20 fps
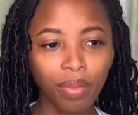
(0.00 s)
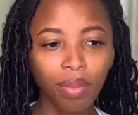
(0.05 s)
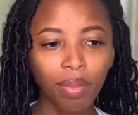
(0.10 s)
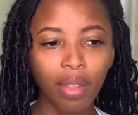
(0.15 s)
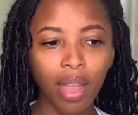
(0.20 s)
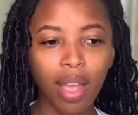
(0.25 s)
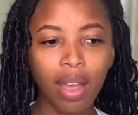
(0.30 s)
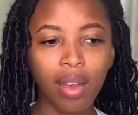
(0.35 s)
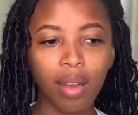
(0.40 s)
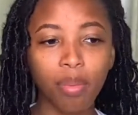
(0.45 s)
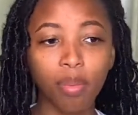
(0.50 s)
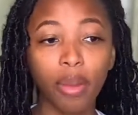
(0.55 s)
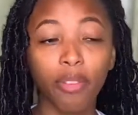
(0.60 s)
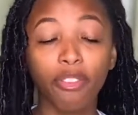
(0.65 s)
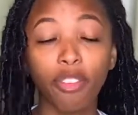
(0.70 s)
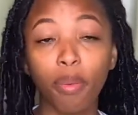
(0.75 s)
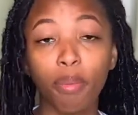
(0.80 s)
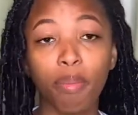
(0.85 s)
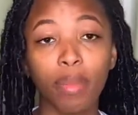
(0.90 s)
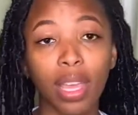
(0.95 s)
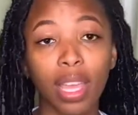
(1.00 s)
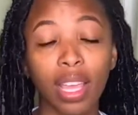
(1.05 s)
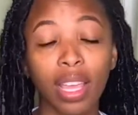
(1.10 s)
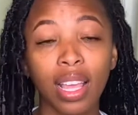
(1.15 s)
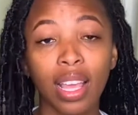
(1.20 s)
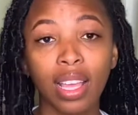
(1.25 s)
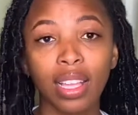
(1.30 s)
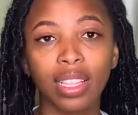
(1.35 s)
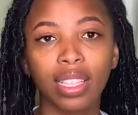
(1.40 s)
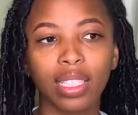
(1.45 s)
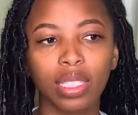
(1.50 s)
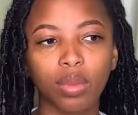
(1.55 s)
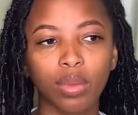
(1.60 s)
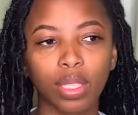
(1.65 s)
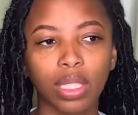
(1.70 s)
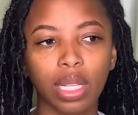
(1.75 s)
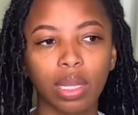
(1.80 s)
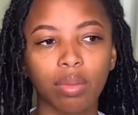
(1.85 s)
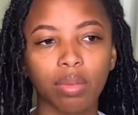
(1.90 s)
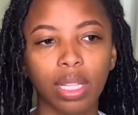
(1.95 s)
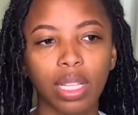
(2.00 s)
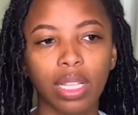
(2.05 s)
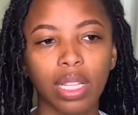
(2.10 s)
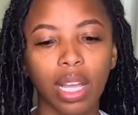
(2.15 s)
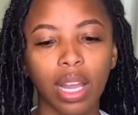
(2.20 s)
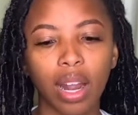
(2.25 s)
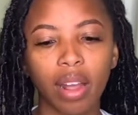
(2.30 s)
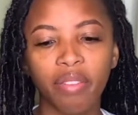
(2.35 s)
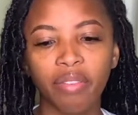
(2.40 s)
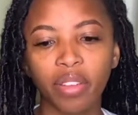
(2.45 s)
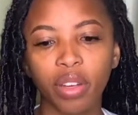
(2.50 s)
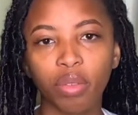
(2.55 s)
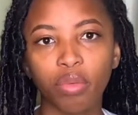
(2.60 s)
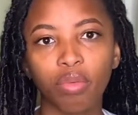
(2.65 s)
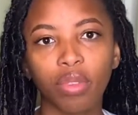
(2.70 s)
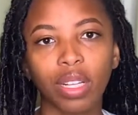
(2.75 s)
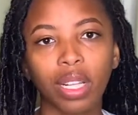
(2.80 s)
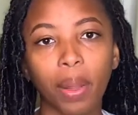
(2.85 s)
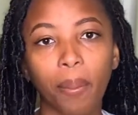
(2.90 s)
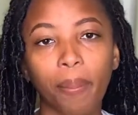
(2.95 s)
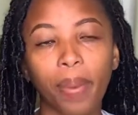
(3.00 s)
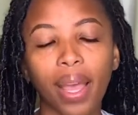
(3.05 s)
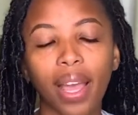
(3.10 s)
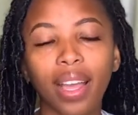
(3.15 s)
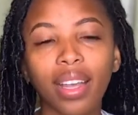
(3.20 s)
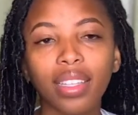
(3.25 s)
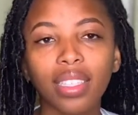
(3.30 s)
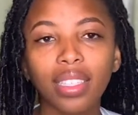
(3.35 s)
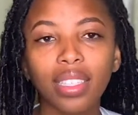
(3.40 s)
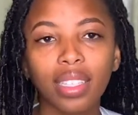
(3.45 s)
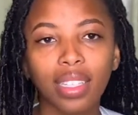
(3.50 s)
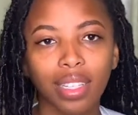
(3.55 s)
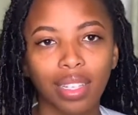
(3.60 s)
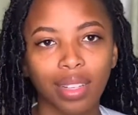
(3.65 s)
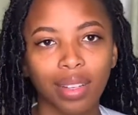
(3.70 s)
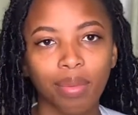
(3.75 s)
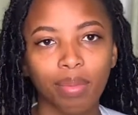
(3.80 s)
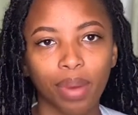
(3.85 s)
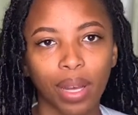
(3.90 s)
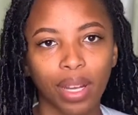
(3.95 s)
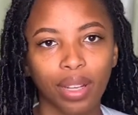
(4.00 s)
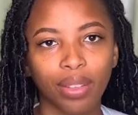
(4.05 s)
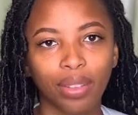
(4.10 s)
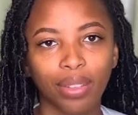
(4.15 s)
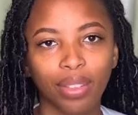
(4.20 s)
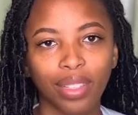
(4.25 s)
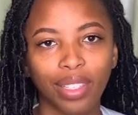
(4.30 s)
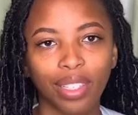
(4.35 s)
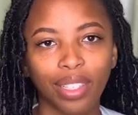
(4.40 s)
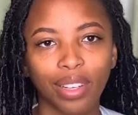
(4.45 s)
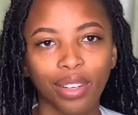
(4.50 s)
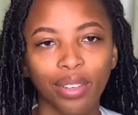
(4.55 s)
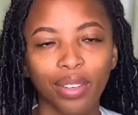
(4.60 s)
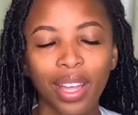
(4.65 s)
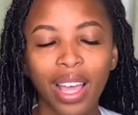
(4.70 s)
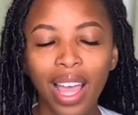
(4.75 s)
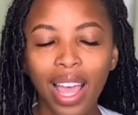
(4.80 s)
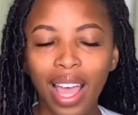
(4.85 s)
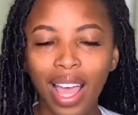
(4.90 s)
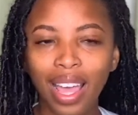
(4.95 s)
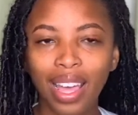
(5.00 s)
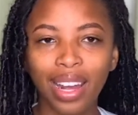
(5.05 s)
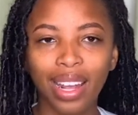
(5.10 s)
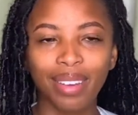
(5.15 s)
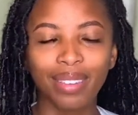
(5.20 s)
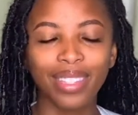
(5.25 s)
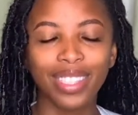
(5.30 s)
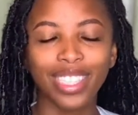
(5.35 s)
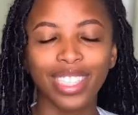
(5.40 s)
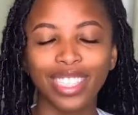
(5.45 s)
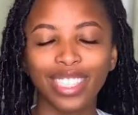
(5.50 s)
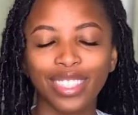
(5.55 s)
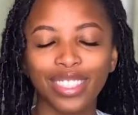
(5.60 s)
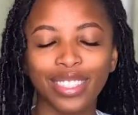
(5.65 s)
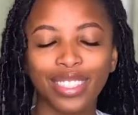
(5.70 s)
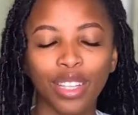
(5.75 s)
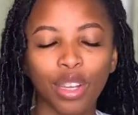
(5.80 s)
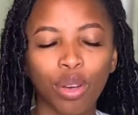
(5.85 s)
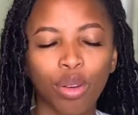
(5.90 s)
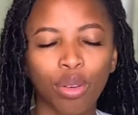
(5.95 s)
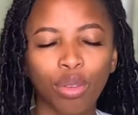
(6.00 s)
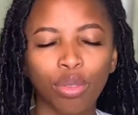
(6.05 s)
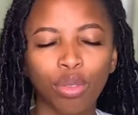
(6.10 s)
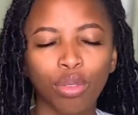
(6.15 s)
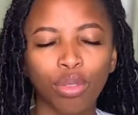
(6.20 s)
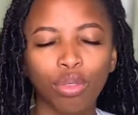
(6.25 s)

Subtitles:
But for me, this was something that I felt really passionate about, you know, and I was just so